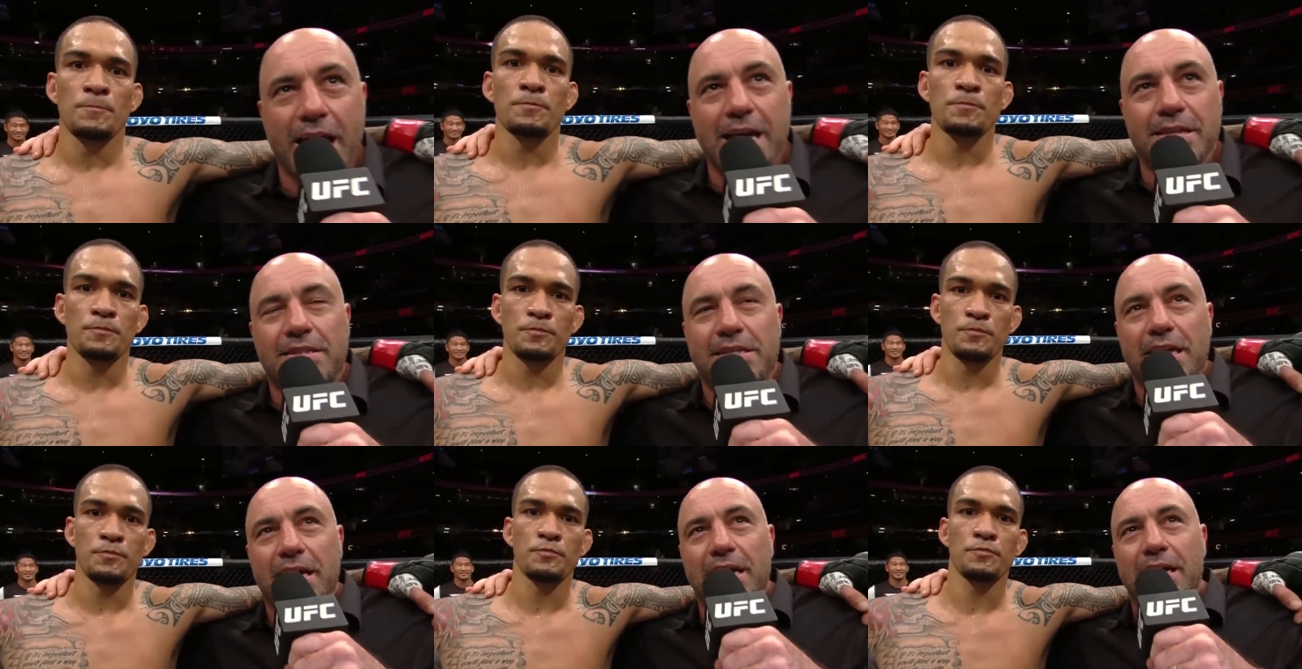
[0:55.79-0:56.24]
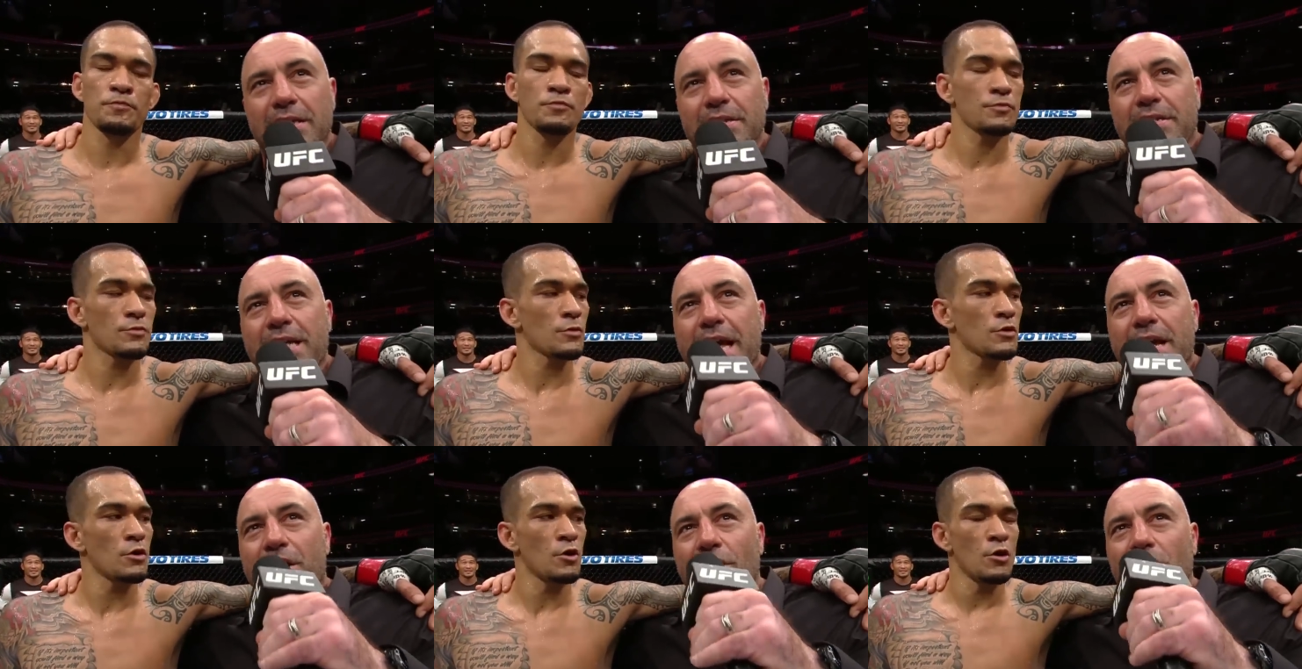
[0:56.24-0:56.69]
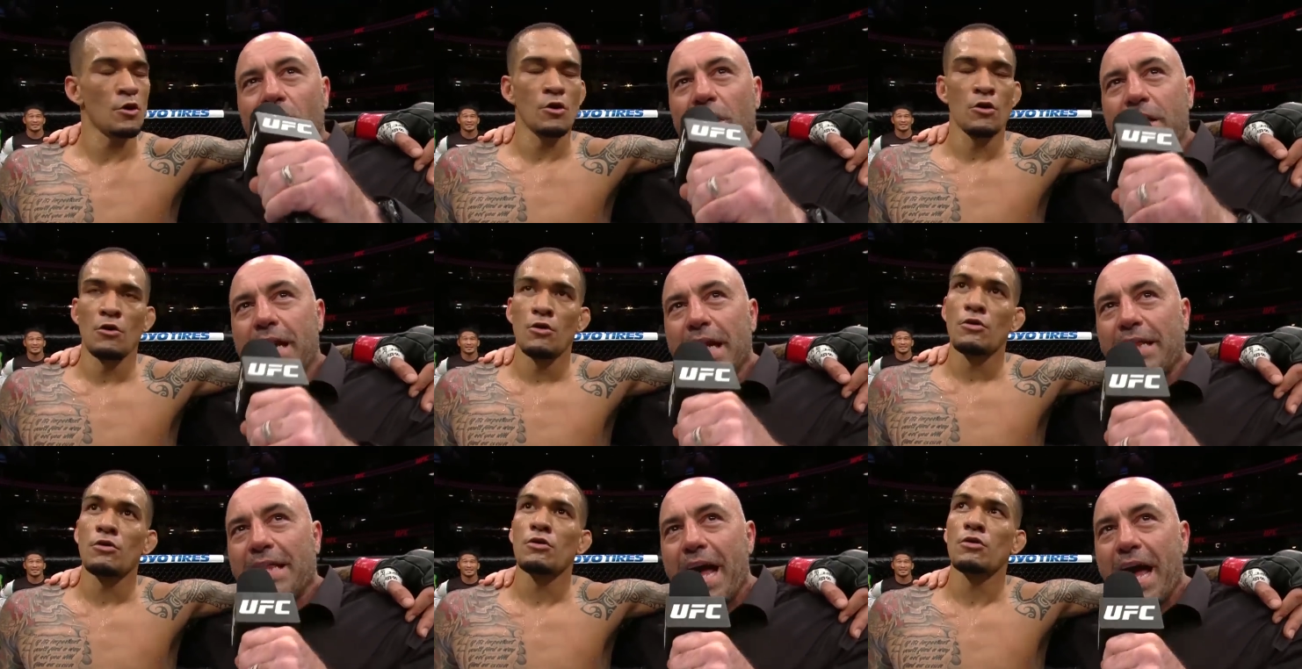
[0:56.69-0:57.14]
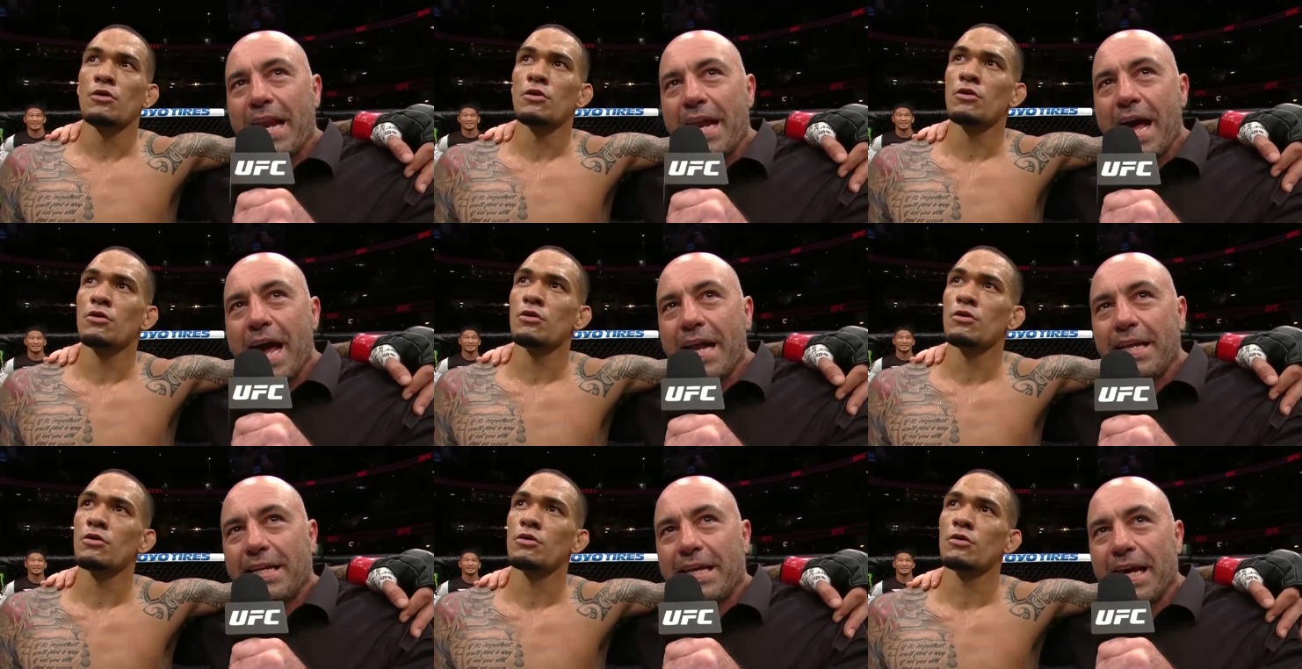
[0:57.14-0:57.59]
Speaker 1: Yancy. And take a look at that
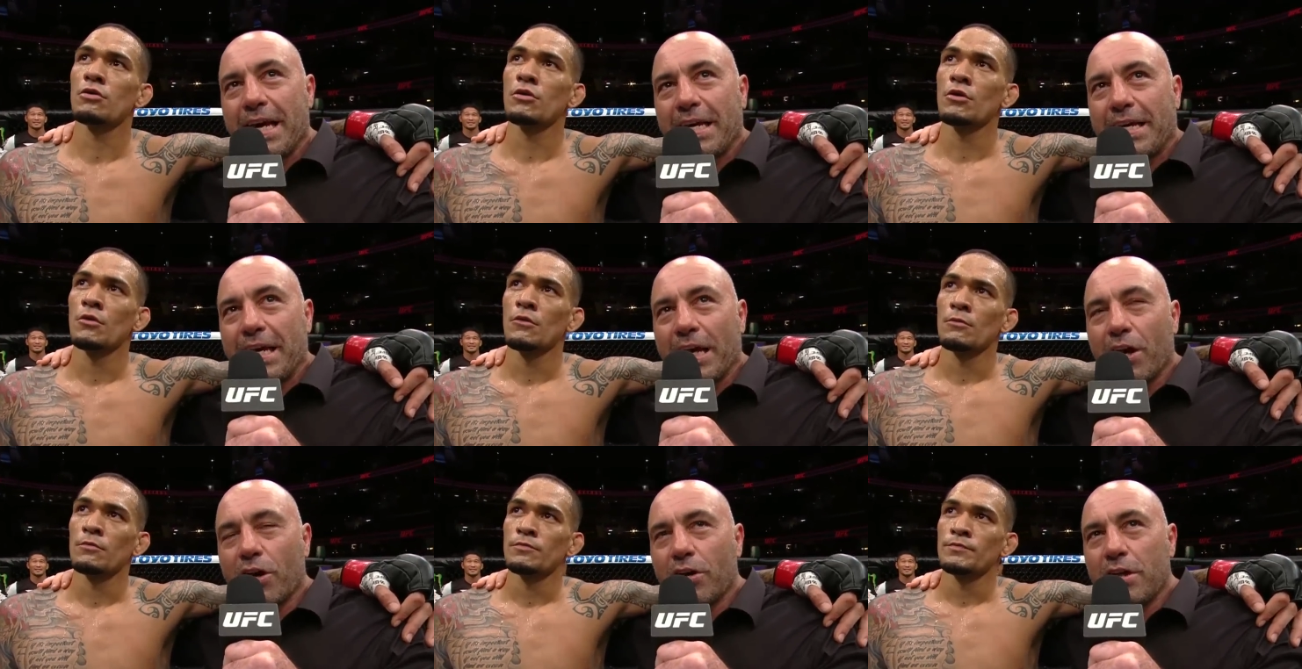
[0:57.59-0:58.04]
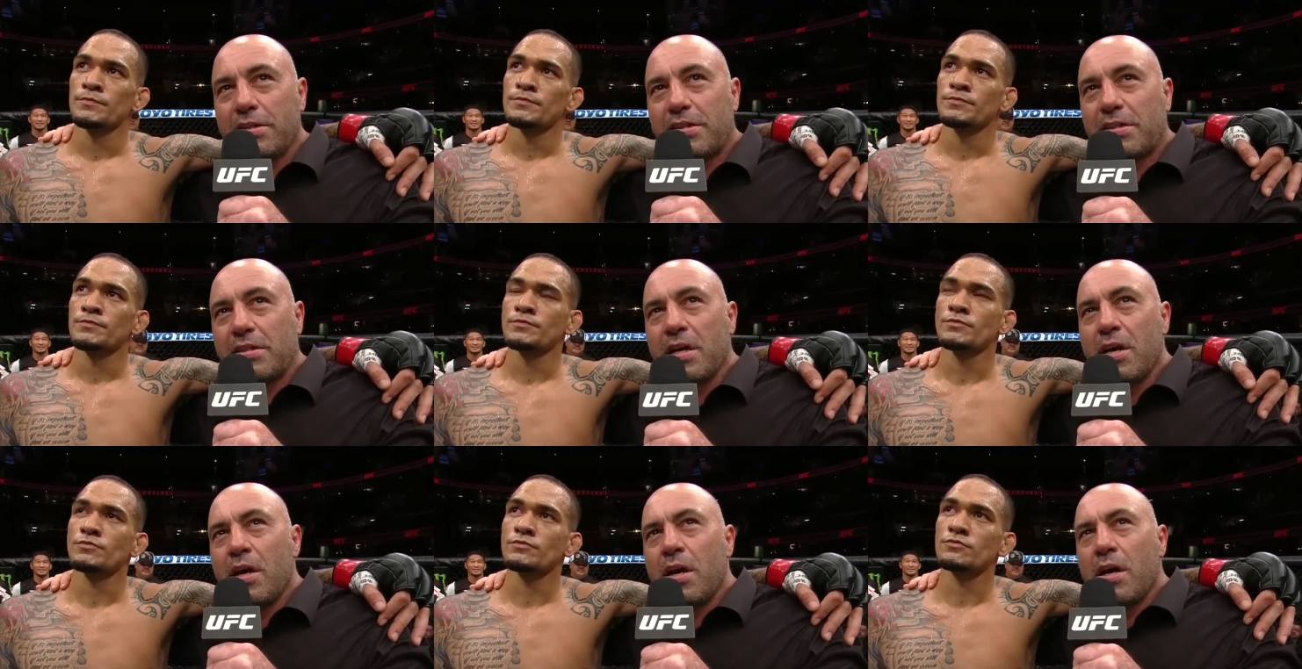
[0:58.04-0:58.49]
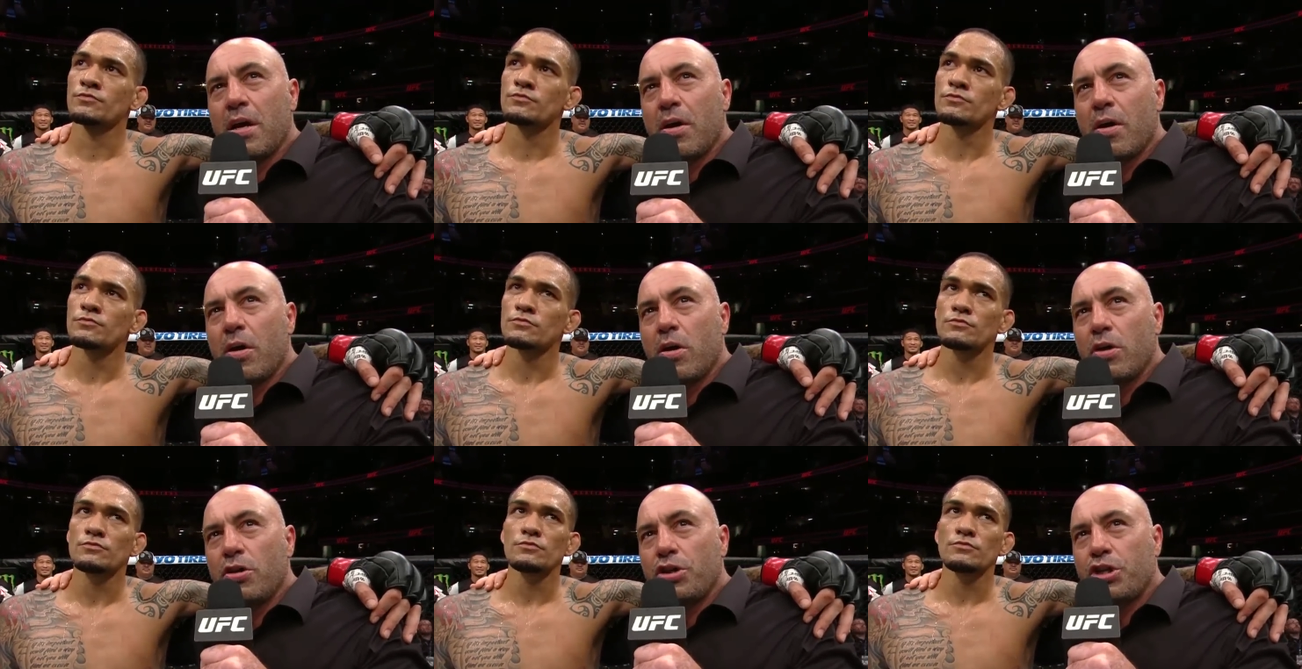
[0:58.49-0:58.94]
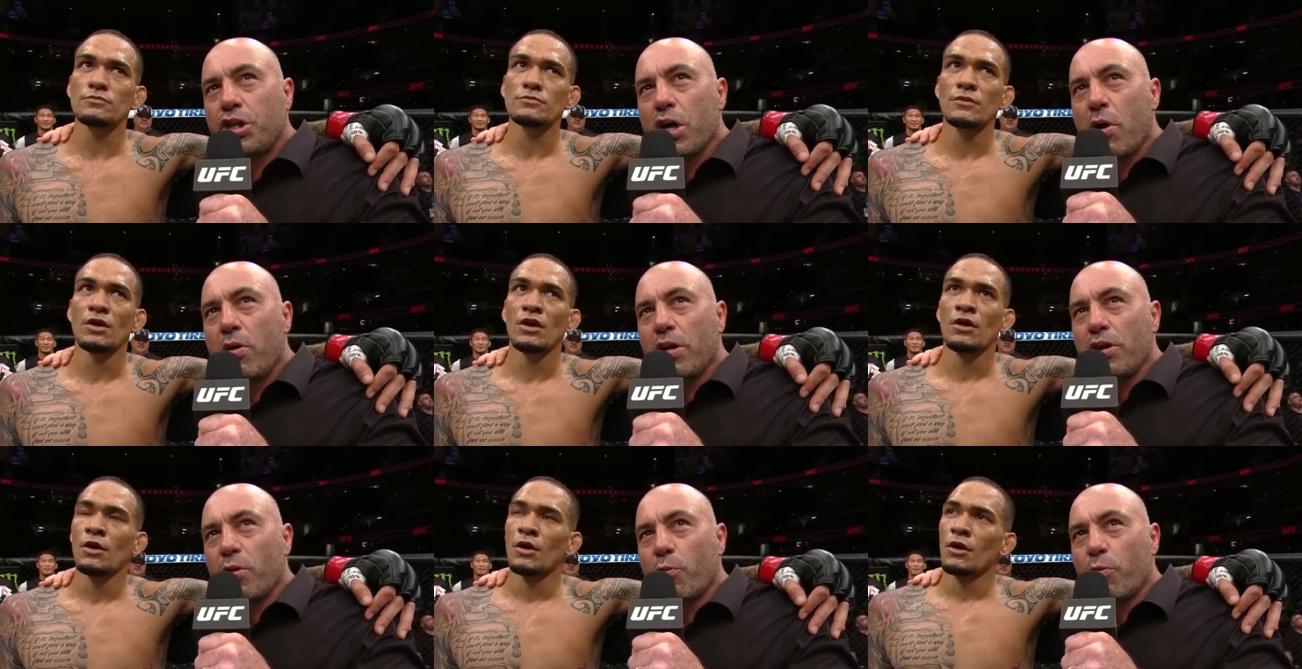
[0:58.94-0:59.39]
head kick here. Let's
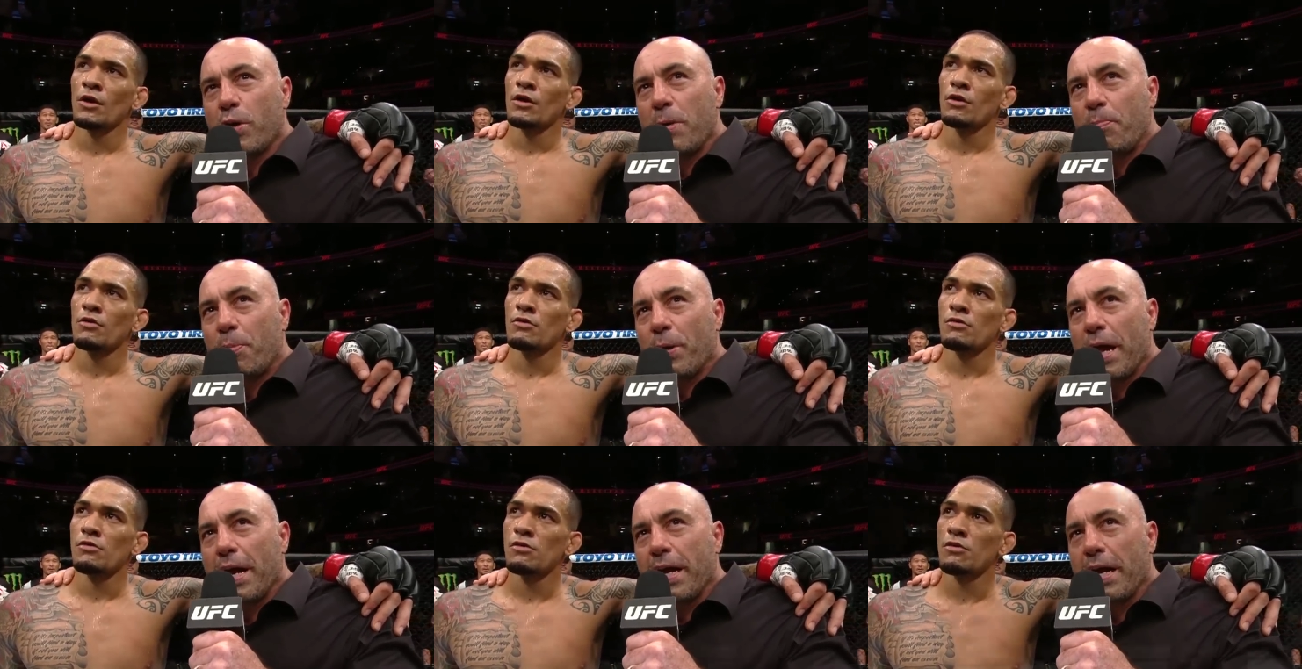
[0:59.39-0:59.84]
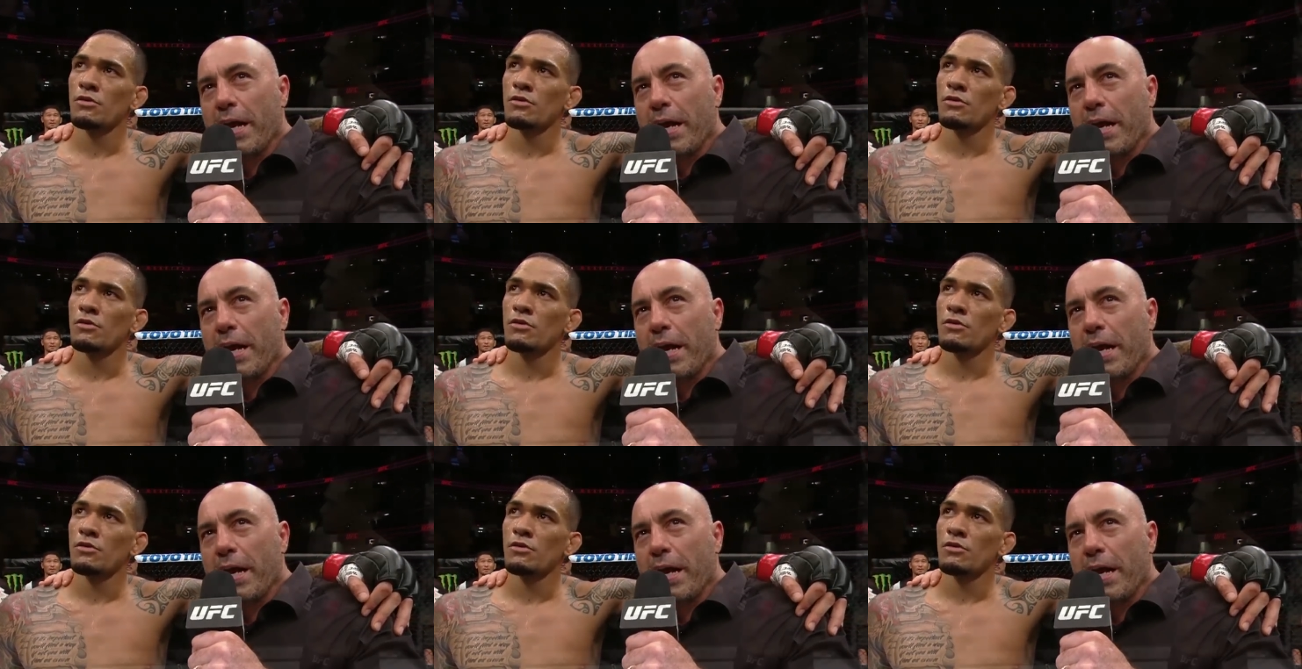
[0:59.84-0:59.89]
Show it in the replay